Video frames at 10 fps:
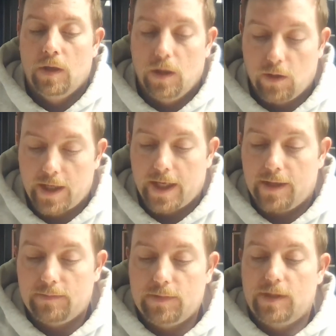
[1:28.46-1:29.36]

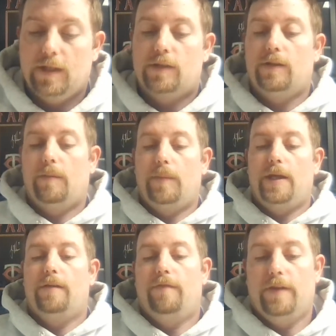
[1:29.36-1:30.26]
Okay, to get to the
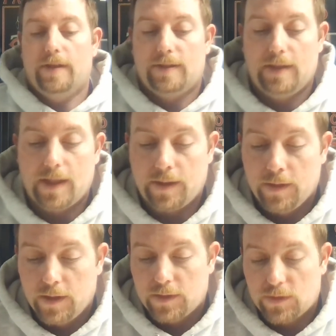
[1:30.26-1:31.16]
meat of this then.
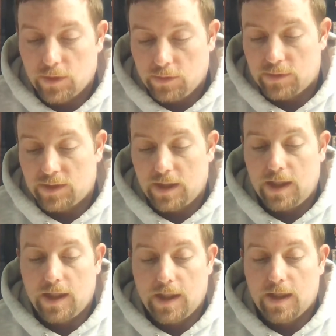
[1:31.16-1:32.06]
So you
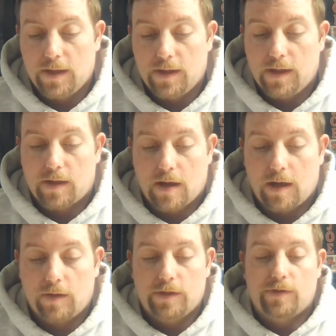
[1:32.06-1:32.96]
see in the
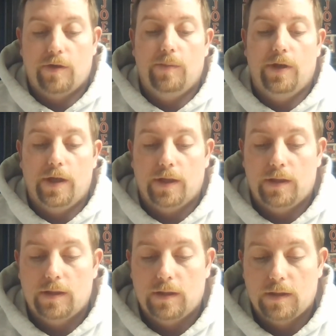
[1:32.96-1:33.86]
Crown Distributing
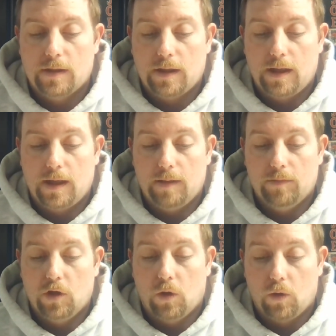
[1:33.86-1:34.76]

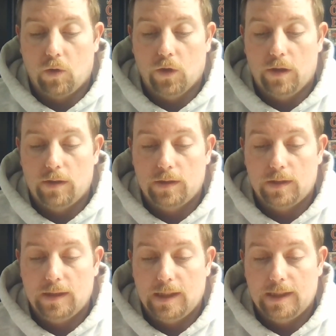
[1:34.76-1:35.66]
gold
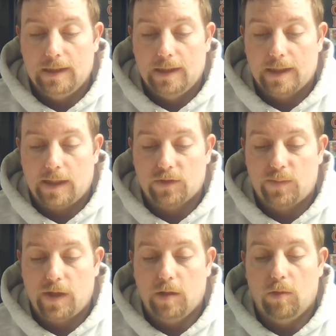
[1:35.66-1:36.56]
accounts
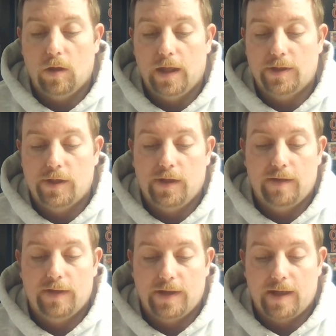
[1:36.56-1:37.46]
payable ledger, you
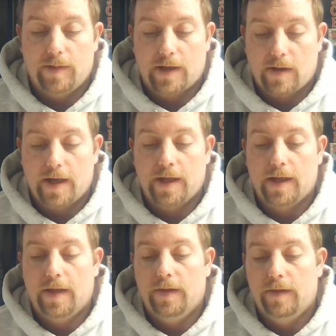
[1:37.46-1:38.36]
have a debit, credit,
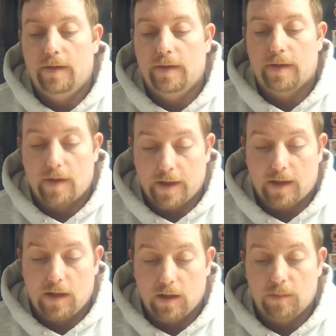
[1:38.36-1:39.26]
and credit
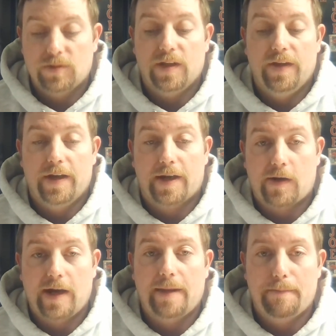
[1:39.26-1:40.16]
columns, and then a
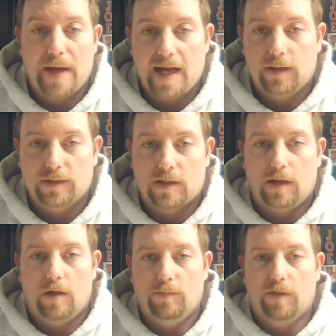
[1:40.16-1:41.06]
credit balance
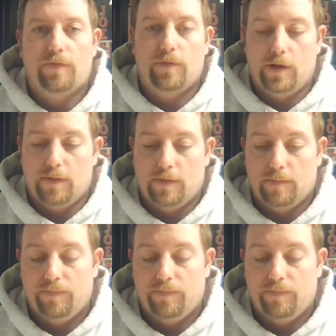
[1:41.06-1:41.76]
column. You have 3 of them.